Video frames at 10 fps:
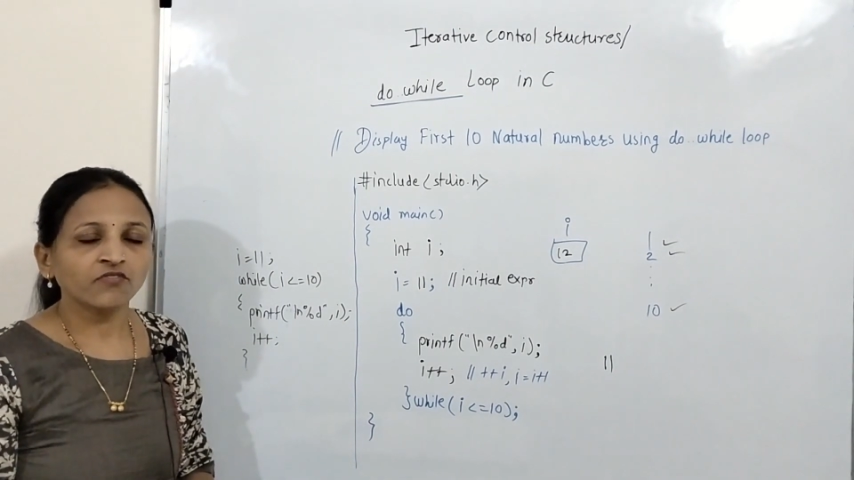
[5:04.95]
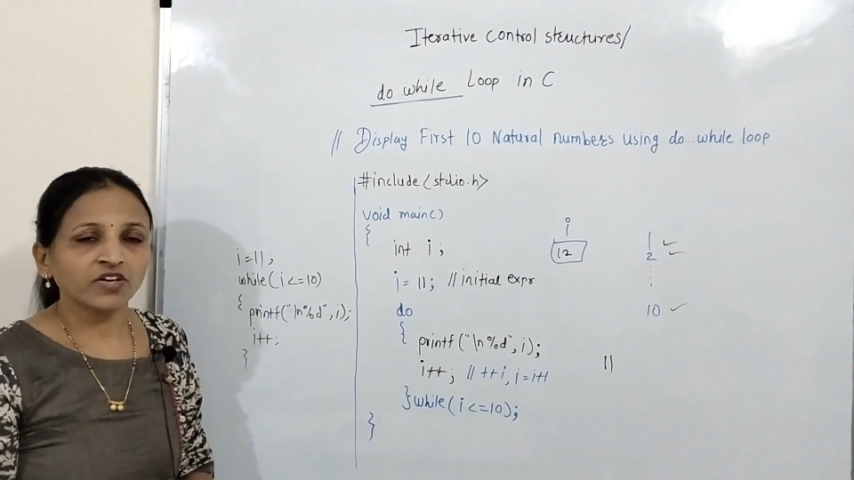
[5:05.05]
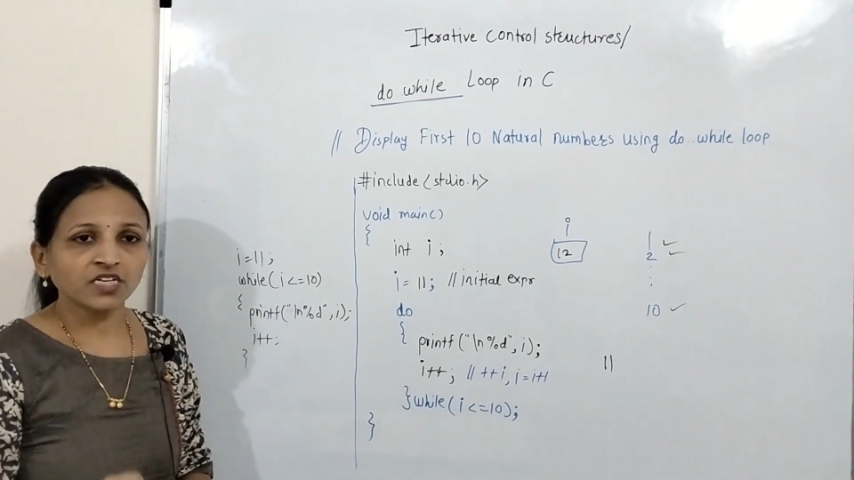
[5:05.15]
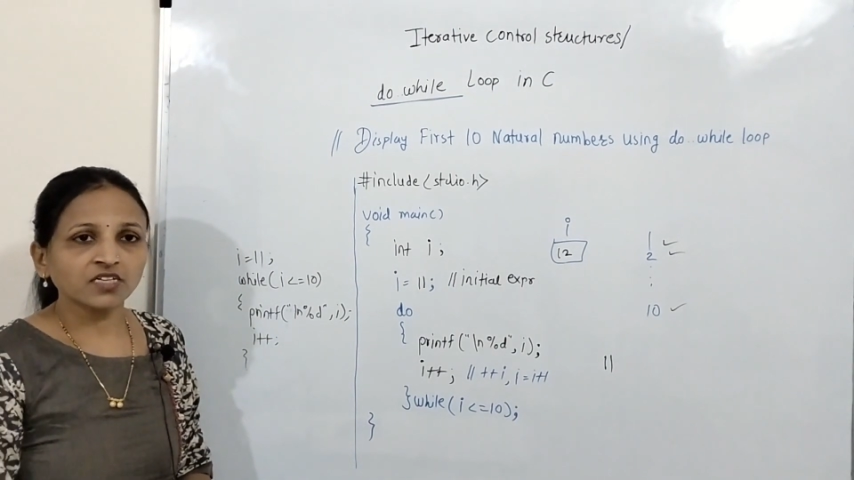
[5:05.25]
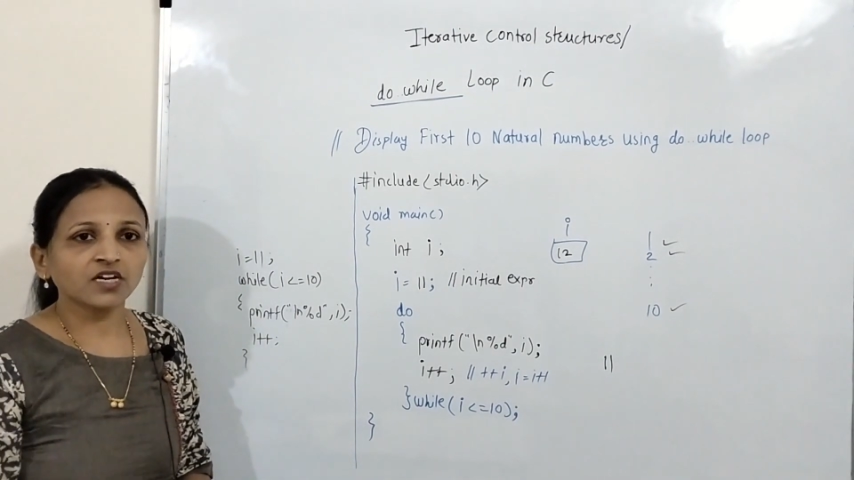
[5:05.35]

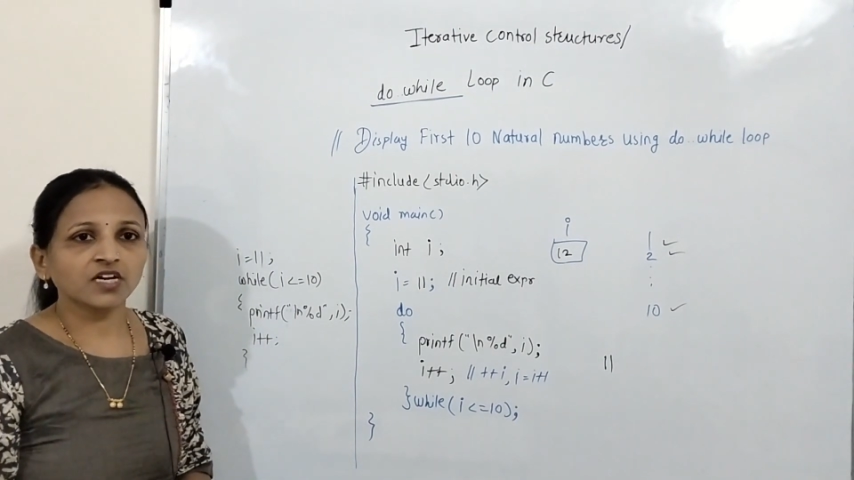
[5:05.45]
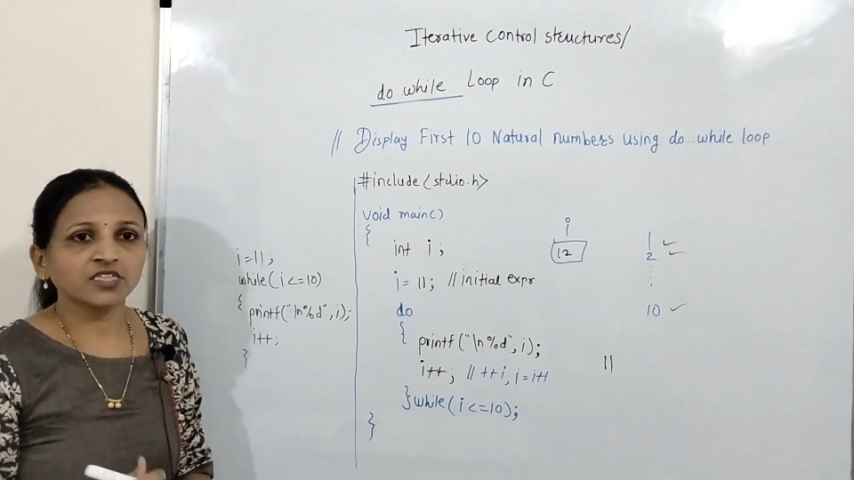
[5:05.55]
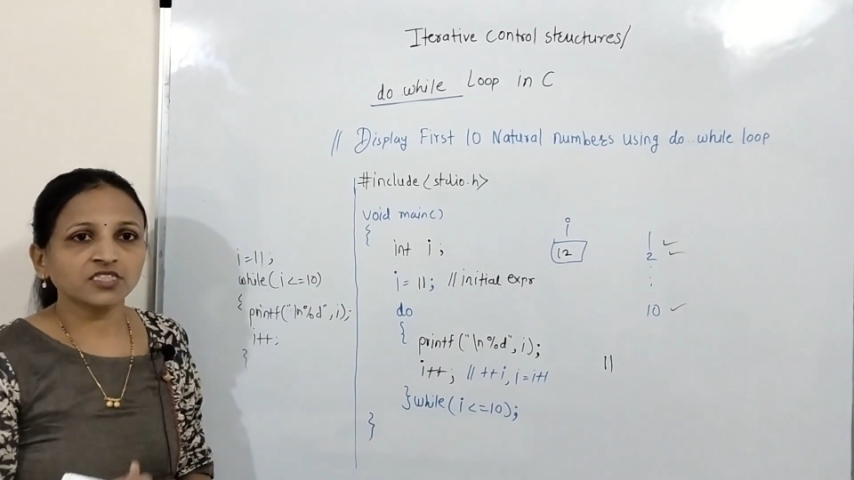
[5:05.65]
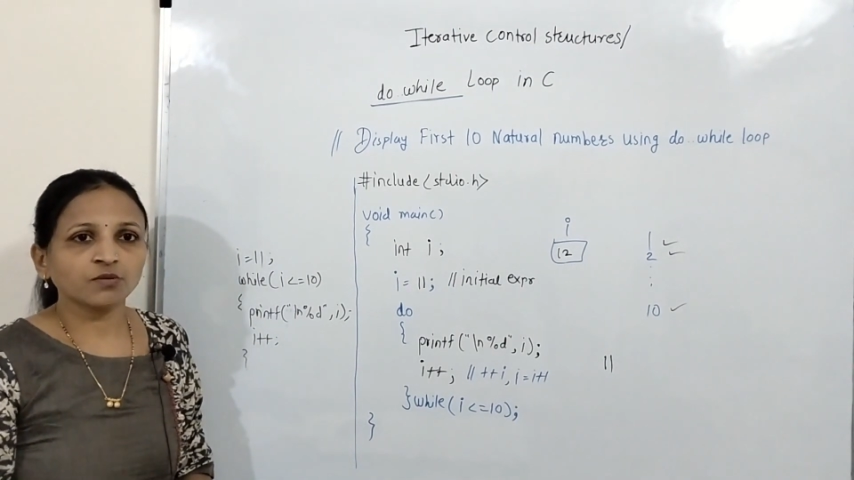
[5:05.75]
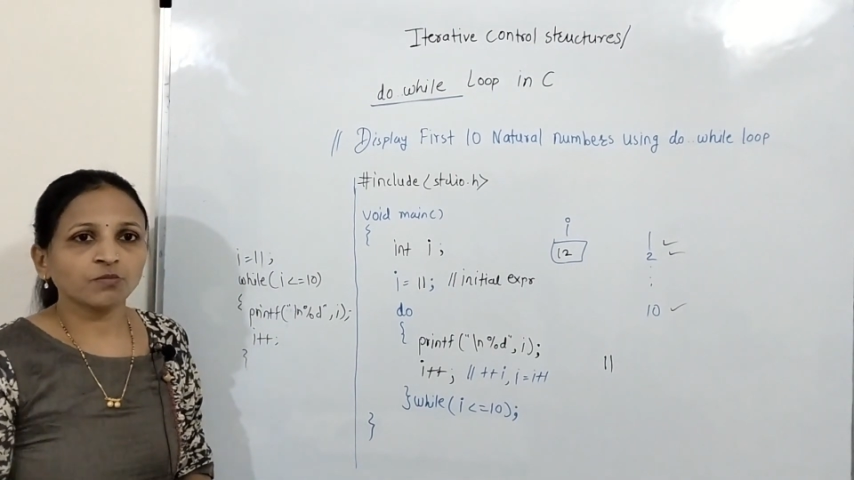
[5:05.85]
whether the
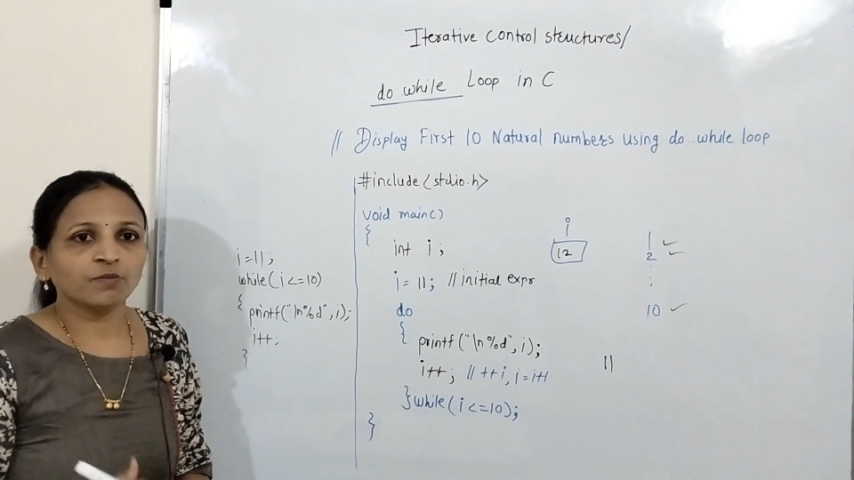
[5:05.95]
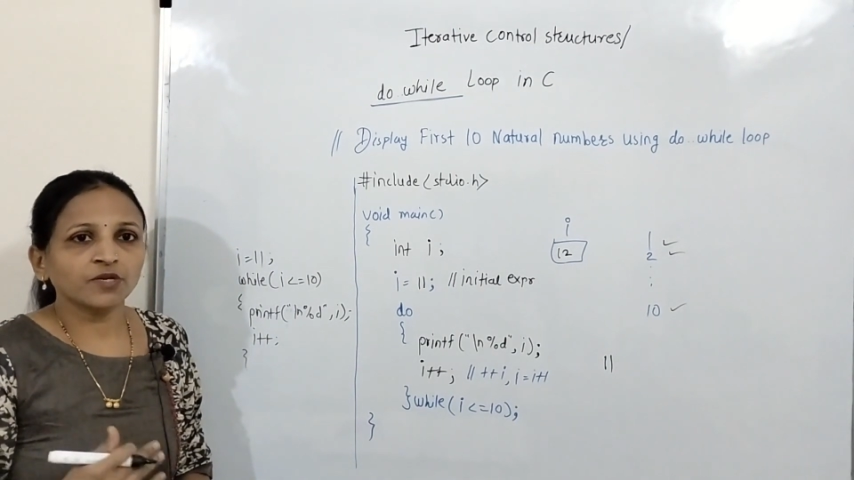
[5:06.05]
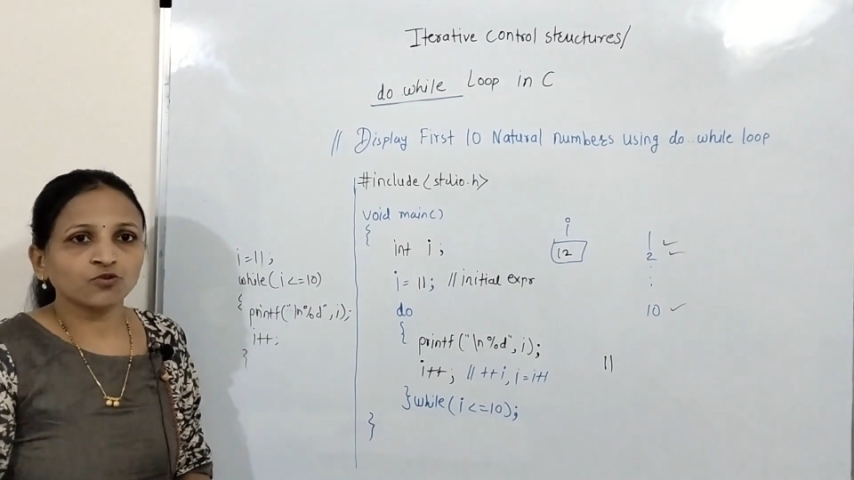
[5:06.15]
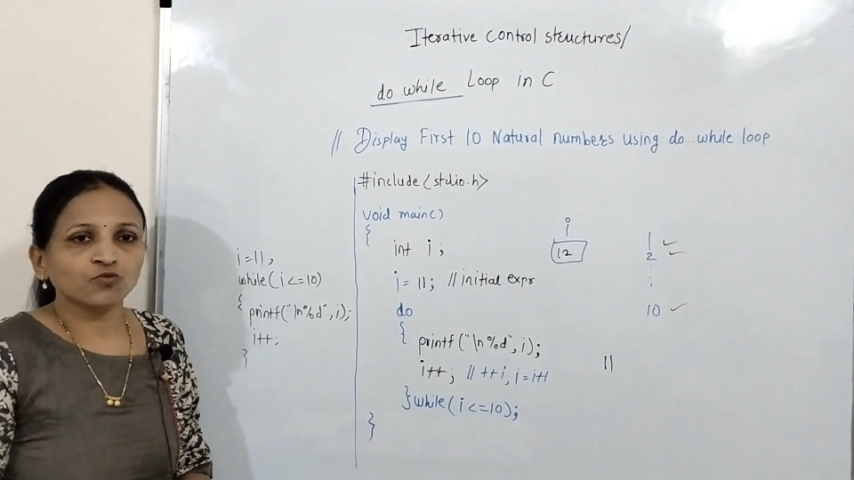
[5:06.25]
condition may be